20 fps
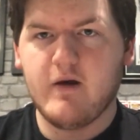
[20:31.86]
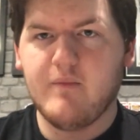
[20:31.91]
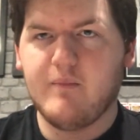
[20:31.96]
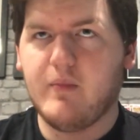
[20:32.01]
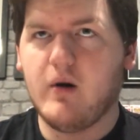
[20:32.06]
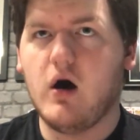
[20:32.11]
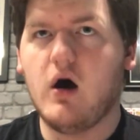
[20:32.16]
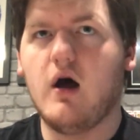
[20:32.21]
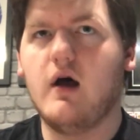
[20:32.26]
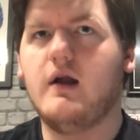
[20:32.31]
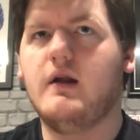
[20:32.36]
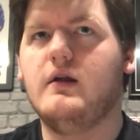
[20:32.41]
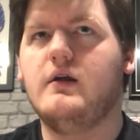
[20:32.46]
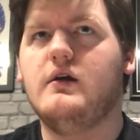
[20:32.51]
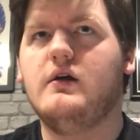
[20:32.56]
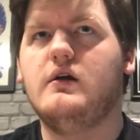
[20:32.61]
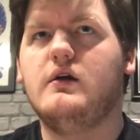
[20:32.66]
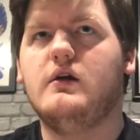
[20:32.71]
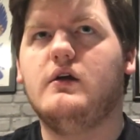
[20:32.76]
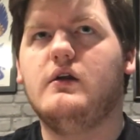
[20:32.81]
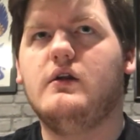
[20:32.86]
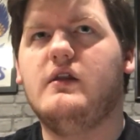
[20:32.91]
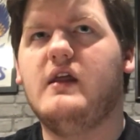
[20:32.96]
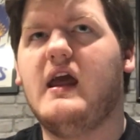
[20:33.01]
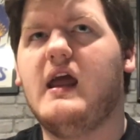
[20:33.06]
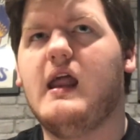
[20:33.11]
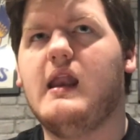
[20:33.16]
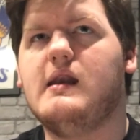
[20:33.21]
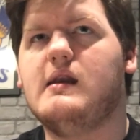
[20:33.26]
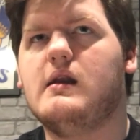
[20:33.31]
But
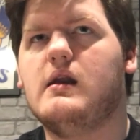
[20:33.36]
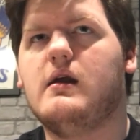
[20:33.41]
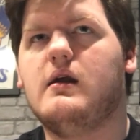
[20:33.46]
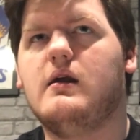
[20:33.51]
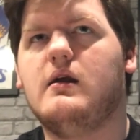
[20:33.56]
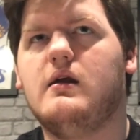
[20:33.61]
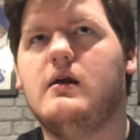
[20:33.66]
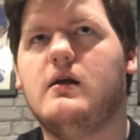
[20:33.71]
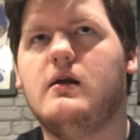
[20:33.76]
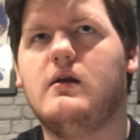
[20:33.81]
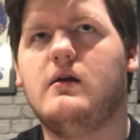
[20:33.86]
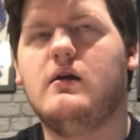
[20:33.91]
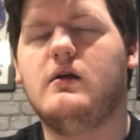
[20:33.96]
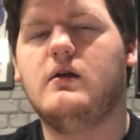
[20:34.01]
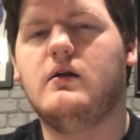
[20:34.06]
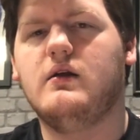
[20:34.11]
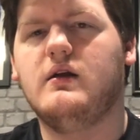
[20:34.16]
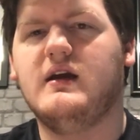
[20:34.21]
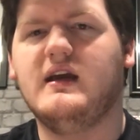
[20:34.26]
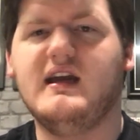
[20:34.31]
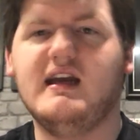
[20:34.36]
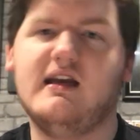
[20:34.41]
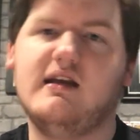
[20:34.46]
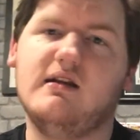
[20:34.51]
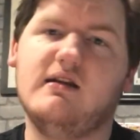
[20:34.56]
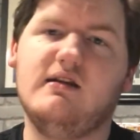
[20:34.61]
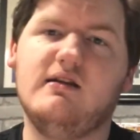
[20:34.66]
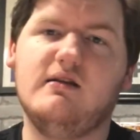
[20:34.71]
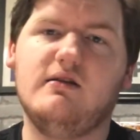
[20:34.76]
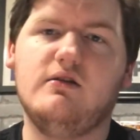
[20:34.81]
then,
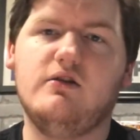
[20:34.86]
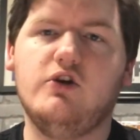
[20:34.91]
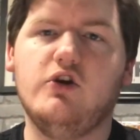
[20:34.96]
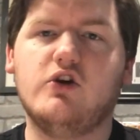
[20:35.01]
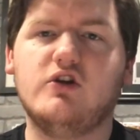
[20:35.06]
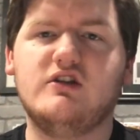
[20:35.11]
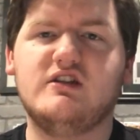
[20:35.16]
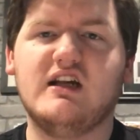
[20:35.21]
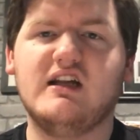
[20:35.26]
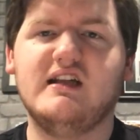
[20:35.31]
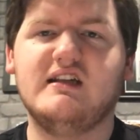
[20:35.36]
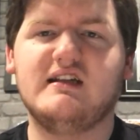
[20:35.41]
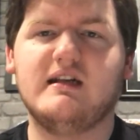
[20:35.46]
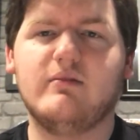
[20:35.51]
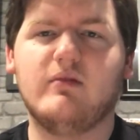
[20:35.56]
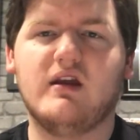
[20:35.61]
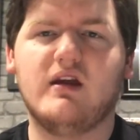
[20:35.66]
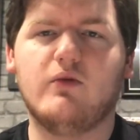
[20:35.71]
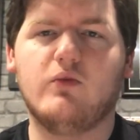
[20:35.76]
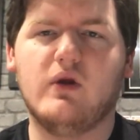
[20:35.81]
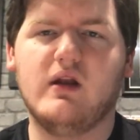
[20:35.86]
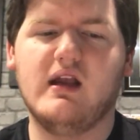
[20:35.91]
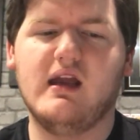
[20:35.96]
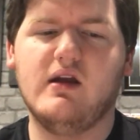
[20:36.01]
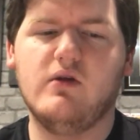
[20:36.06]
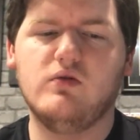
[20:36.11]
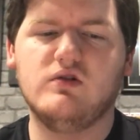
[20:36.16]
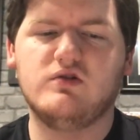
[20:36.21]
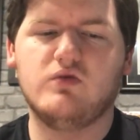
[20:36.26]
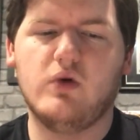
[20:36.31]
you could say the same thing when he
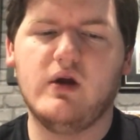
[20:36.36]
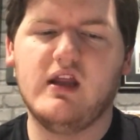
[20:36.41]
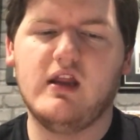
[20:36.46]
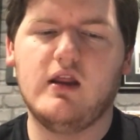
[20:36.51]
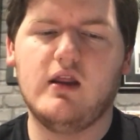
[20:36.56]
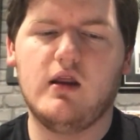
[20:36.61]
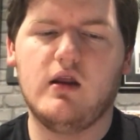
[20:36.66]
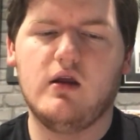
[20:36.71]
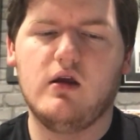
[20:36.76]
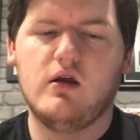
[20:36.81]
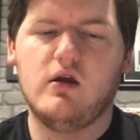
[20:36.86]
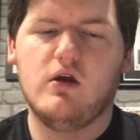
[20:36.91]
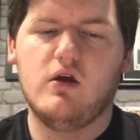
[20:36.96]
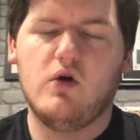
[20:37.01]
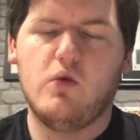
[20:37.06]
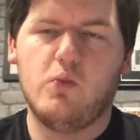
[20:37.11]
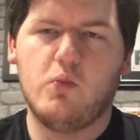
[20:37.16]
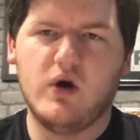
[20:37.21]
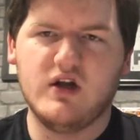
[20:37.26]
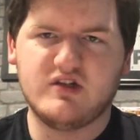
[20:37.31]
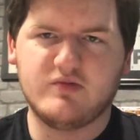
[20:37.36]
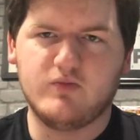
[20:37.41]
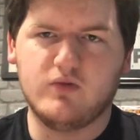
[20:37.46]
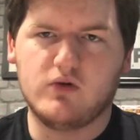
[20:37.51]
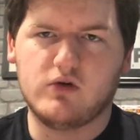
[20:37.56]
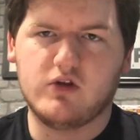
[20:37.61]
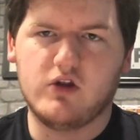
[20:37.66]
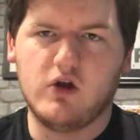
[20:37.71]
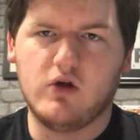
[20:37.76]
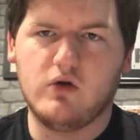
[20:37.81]
was with Westbrook,
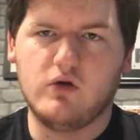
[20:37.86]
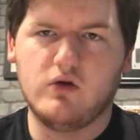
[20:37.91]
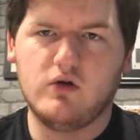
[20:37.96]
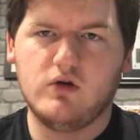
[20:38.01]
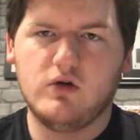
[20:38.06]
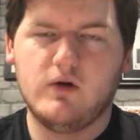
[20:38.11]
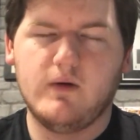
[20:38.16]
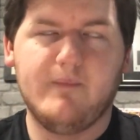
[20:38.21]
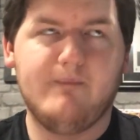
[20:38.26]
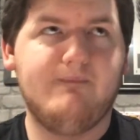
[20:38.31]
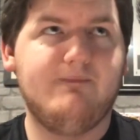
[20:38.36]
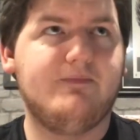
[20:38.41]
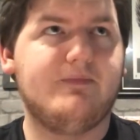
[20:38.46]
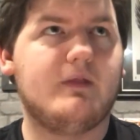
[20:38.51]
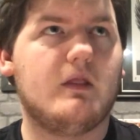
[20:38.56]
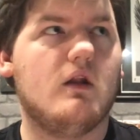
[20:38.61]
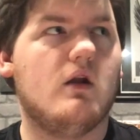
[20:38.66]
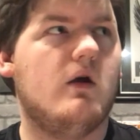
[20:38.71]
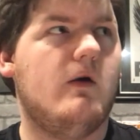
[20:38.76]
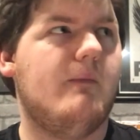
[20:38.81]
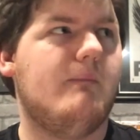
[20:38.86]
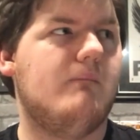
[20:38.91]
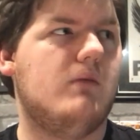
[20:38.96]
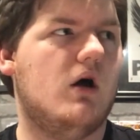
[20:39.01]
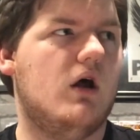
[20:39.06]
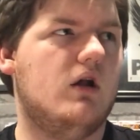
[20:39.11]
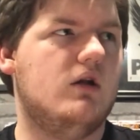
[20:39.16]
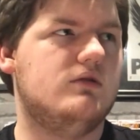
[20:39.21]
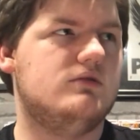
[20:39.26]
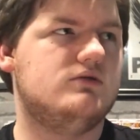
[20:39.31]
though.
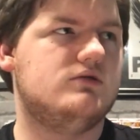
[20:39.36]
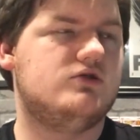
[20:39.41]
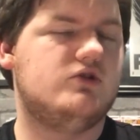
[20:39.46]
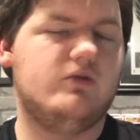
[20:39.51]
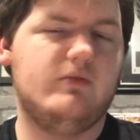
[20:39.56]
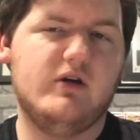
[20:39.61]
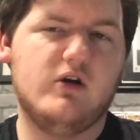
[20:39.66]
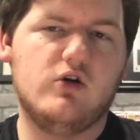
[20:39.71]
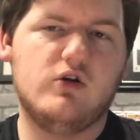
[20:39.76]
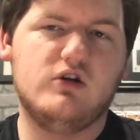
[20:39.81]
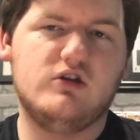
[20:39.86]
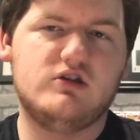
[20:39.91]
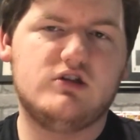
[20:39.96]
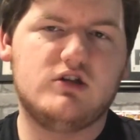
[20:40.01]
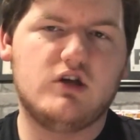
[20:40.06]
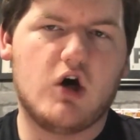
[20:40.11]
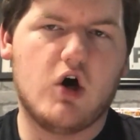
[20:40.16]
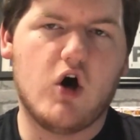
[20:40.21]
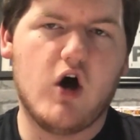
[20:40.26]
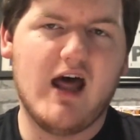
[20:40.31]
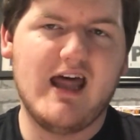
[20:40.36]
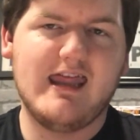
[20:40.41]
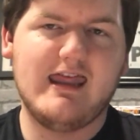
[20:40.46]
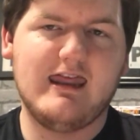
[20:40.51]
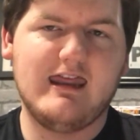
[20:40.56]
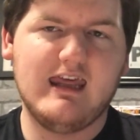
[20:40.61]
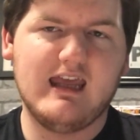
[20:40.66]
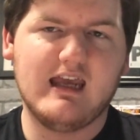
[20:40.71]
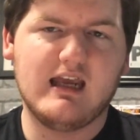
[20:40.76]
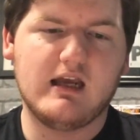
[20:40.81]
But, to be honest, I
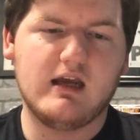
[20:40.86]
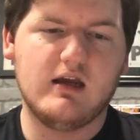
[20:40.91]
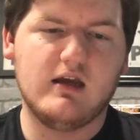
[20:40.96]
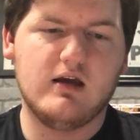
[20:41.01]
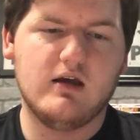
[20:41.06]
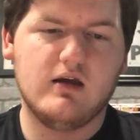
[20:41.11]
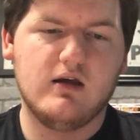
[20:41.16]
think